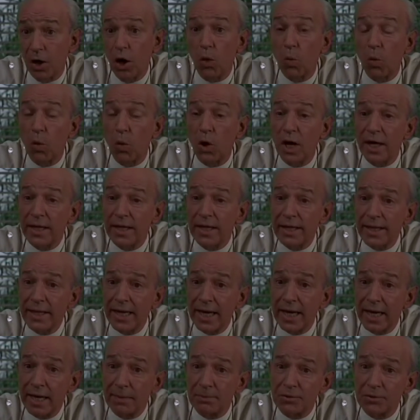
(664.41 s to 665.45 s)
one
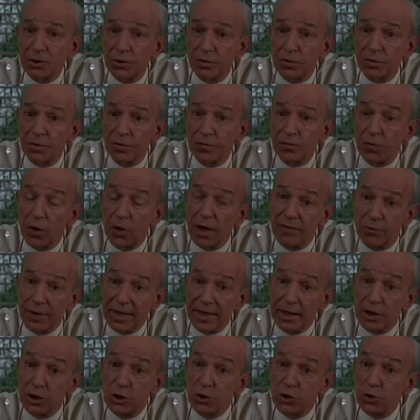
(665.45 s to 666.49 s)
capsule for
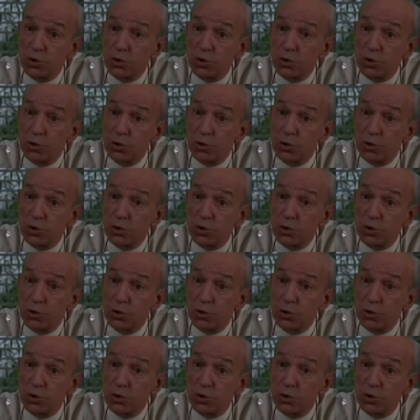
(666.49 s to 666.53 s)
every